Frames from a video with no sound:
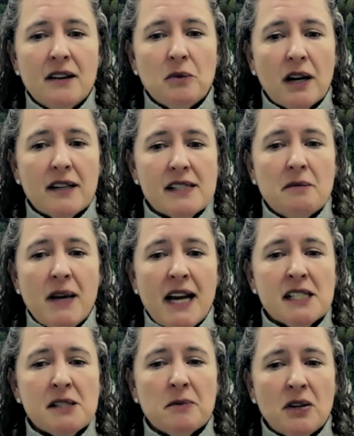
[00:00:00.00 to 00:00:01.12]
Whereas the
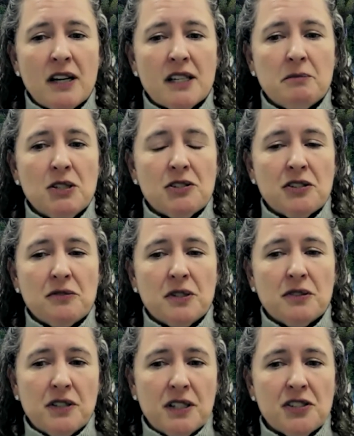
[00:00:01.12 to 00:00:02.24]
maximum contribution to a
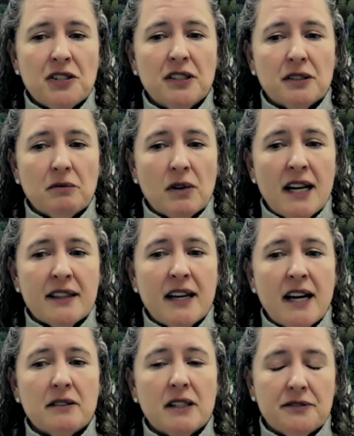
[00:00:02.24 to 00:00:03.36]
traditional or Roth
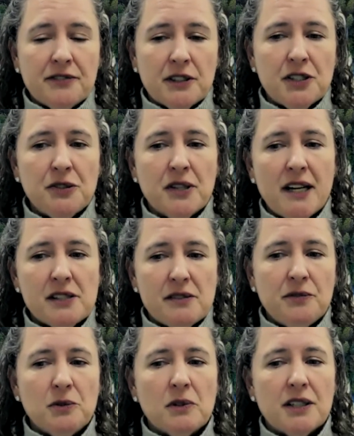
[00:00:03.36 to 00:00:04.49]
IRA for
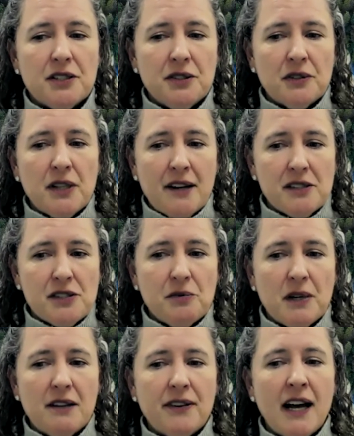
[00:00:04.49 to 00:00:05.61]
2004 and
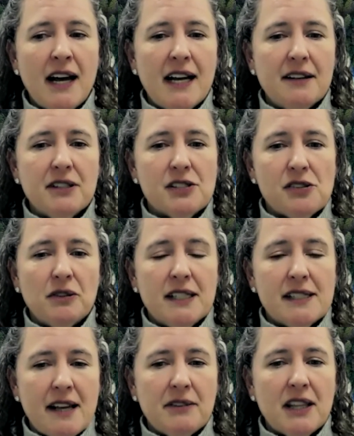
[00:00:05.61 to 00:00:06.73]
2025 is only
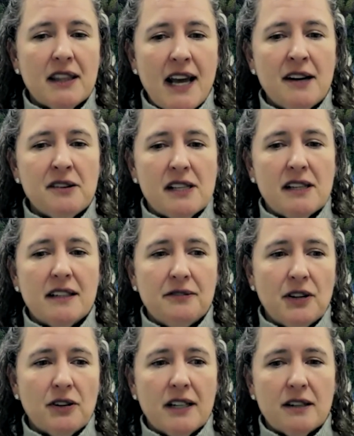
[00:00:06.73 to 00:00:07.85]
$7,000 if
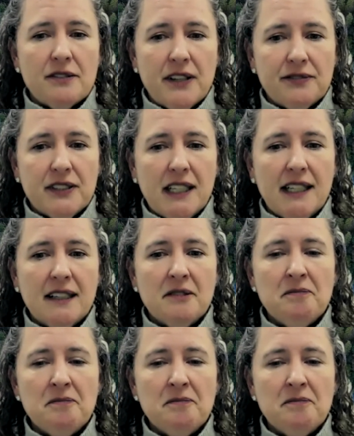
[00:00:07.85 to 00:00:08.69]
you're under 50.